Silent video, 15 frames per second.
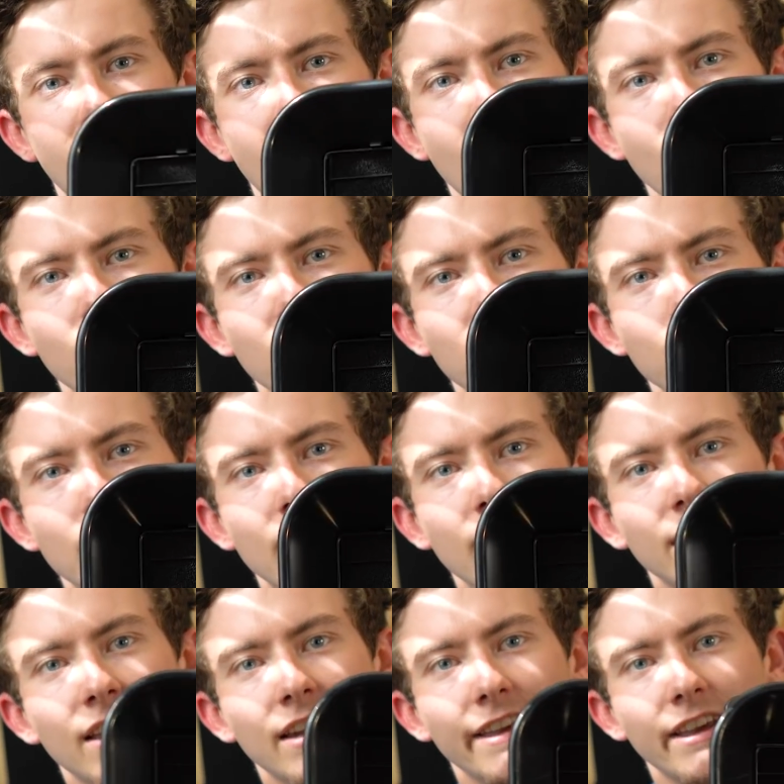I
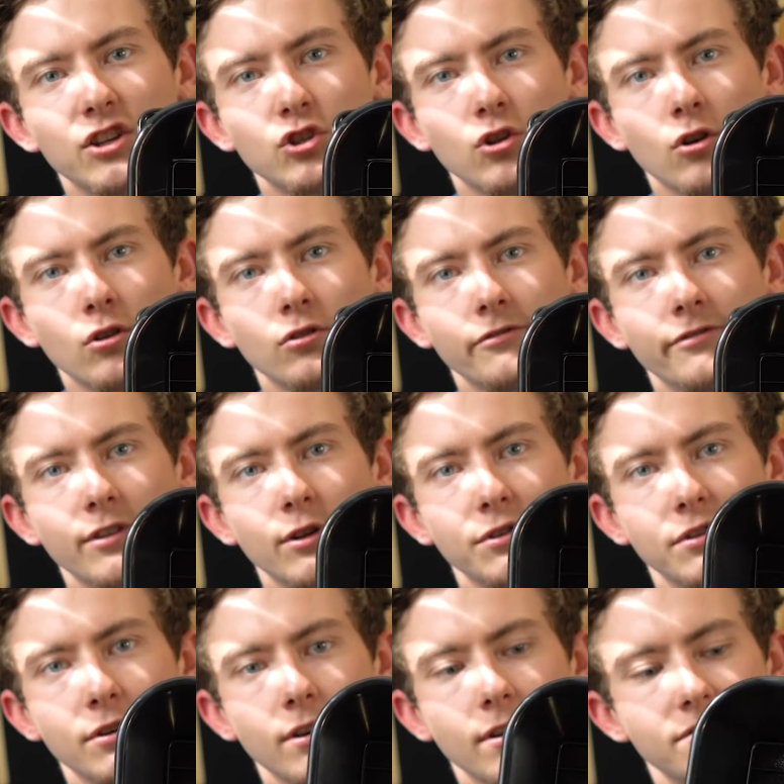recommend getting a charcoal
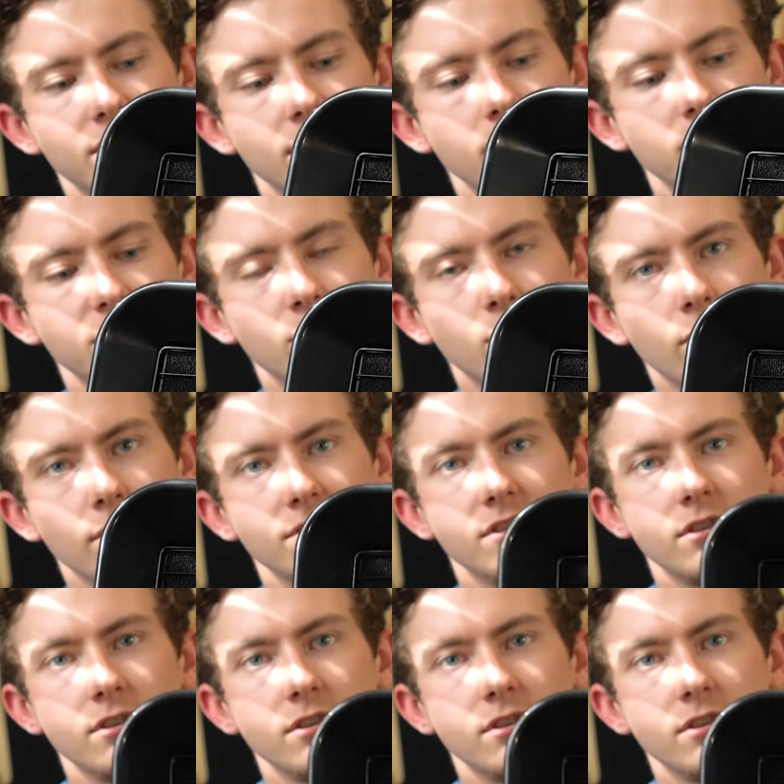filter of some sort.